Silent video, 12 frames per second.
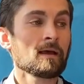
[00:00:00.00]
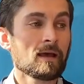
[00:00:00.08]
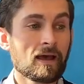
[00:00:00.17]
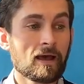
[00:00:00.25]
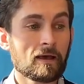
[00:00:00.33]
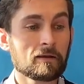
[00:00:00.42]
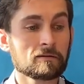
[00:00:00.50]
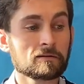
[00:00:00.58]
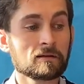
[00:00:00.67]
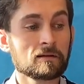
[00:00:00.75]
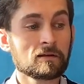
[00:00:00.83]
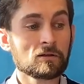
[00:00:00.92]
And,
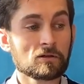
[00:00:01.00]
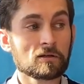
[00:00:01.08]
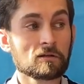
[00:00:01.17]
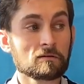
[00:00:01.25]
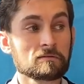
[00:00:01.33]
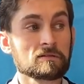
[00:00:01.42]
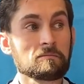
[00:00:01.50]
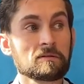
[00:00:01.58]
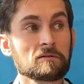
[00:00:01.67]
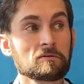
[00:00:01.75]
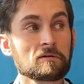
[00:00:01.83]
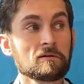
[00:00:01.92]
you know,
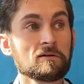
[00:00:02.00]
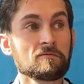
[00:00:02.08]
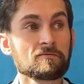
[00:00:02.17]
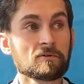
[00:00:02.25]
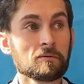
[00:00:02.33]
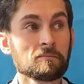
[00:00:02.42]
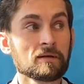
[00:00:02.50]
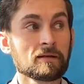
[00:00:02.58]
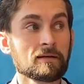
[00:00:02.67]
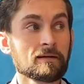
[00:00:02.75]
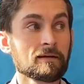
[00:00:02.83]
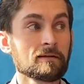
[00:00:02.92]
something you can learn from,
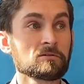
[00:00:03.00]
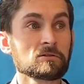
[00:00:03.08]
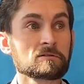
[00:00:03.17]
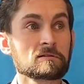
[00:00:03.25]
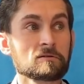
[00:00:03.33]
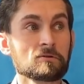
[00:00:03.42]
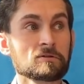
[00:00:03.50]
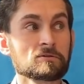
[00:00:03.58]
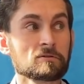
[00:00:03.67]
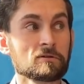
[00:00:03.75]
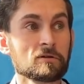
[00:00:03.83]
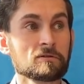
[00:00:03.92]
just as long as
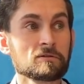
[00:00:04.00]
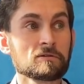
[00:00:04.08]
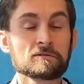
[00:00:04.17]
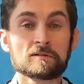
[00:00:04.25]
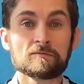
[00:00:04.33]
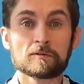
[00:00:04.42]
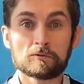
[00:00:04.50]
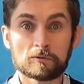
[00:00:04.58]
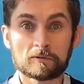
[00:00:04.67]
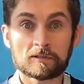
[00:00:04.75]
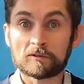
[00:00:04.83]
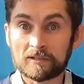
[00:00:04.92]
you learn to use it for
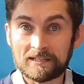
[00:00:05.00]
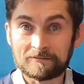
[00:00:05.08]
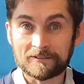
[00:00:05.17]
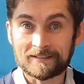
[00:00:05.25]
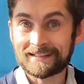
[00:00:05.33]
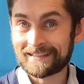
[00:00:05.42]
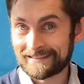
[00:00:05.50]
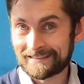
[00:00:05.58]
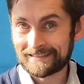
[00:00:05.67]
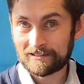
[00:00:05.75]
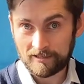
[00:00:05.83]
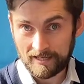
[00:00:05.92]
good and not evil,
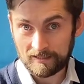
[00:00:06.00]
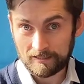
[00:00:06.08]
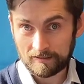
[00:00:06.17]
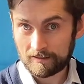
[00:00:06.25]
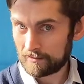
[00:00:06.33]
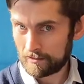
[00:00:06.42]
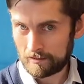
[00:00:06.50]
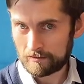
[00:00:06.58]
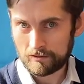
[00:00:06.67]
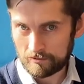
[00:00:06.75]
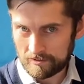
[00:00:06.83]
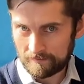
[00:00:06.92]
right? No,
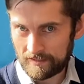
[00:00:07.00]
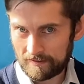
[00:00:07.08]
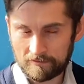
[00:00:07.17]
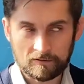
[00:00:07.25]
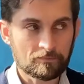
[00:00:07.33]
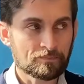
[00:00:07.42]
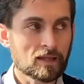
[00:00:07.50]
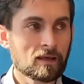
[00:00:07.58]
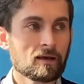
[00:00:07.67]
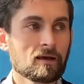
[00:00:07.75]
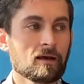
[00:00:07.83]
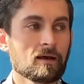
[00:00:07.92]
don't use it for evil.
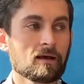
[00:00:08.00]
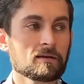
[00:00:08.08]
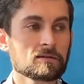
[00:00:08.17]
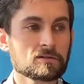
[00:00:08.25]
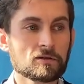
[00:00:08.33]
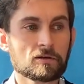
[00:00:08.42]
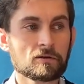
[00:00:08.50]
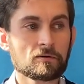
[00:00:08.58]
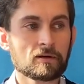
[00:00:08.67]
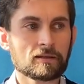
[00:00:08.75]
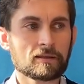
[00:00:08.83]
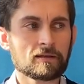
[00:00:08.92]
So
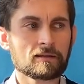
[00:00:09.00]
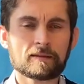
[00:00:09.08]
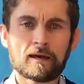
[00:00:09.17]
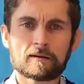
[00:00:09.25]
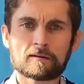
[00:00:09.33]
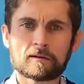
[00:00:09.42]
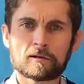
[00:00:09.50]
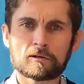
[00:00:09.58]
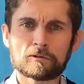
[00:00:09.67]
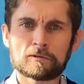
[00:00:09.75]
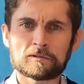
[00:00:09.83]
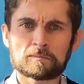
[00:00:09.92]
I think that
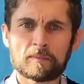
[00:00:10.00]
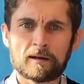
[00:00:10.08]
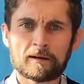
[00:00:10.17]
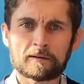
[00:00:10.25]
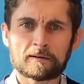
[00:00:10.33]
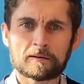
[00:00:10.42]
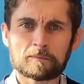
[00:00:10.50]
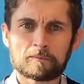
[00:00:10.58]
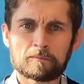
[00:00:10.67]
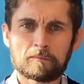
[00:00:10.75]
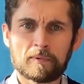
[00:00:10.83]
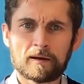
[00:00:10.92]
concludes
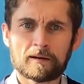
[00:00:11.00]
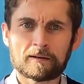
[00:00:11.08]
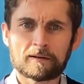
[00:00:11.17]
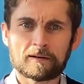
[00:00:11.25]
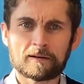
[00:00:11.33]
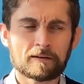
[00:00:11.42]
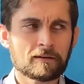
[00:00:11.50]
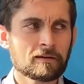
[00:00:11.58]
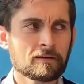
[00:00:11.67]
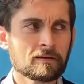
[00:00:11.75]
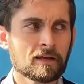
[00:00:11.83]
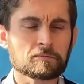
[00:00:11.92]
my
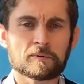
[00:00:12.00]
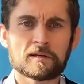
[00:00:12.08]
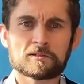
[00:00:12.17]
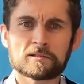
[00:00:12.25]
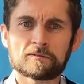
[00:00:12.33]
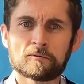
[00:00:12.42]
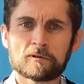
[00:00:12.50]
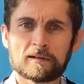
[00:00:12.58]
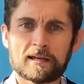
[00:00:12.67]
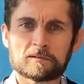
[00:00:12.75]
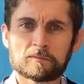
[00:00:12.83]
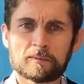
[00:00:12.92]
explanation of what
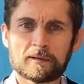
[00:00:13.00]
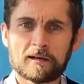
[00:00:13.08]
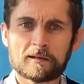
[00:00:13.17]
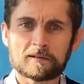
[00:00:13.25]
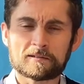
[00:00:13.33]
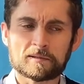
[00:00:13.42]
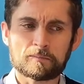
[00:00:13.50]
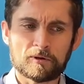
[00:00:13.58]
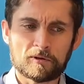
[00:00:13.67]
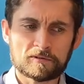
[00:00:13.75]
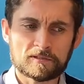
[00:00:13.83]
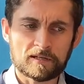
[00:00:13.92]
Latin will be like, at least the
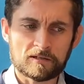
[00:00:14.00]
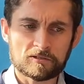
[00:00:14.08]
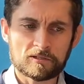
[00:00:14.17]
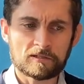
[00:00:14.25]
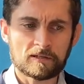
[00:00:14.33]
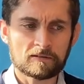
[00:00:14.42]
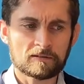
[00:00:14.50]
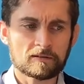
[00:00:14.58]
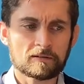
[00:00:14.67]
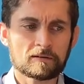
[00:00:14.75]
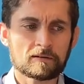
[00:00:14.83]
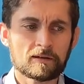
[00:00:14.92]
prose section
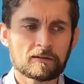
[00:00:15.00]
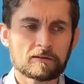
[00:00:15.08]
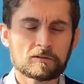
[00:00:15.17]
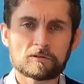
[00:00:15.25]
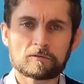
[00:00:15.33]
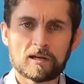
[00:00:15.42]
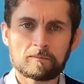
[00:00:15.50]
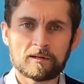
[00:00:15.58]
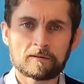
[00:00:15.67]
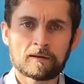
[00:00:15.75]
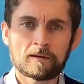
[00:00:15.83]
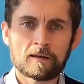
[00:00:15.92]
and the new grammar.
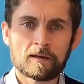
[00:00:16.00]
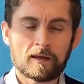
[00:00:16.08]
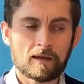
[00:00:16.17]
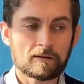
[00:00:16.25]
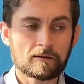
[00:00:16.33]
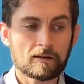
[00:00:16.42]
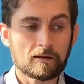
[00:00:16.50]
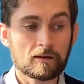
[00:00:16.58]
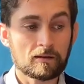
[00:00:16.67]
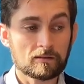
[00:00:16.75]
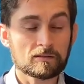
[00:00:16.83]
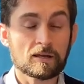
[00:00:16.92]
And
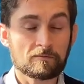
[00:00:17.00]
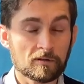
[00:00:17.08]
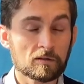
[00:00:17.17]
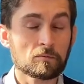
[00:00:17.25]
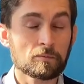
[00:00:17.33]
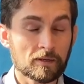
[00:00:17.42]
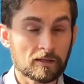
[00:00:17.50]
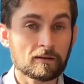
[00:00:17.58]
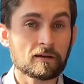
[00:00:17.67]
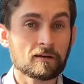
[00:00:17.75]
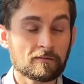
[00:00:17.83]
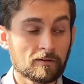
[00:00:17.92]
it definitely will be
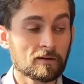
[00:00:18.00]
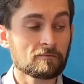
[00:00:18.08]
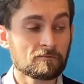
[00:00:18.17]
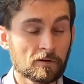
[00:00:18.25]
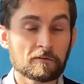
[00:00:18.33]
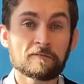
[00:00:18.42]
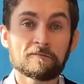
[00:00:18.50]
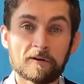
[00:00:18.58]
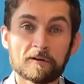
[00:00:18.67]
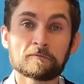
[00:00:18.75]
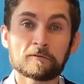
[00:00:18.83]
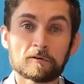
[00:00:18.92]
a very
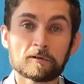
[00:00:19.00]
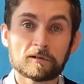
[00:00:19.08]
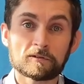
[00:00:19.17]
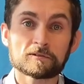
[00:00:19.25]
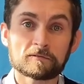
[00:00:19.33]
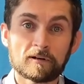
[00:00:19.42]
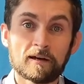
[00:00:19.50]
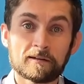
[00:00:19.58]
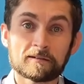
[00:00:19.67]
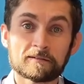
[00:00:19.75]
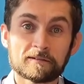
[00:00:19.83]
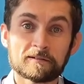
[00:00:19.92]
fun roller coaster
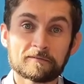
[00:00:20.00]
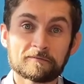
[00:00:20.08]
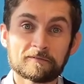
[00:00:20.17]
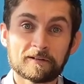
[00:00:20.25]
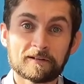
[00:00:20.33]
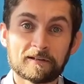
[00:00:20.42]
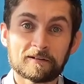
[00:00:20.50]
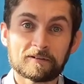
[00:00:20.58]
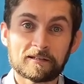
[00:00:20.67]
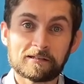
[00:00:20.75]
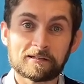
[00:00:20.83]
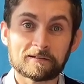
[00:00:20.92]
ride of a
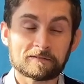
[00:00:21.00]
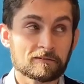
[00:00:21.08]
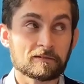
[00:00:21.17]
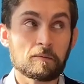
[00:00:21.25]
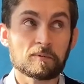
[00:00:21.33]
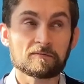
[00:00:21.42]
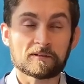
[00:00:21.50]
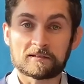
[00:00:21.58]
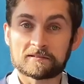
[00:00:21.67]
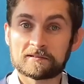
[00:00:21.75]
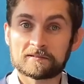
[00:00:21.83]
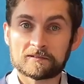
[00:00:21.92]
year, a couple of
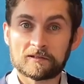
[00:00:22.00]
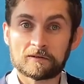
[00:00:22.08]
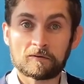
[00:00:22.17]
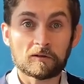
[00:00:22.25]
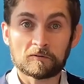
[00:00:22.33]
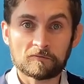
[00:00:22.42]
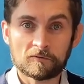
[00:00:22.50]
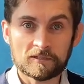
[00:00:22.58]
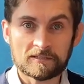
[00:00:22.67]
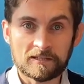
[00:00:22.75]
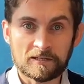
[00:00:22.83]
years. So I look forward to seeing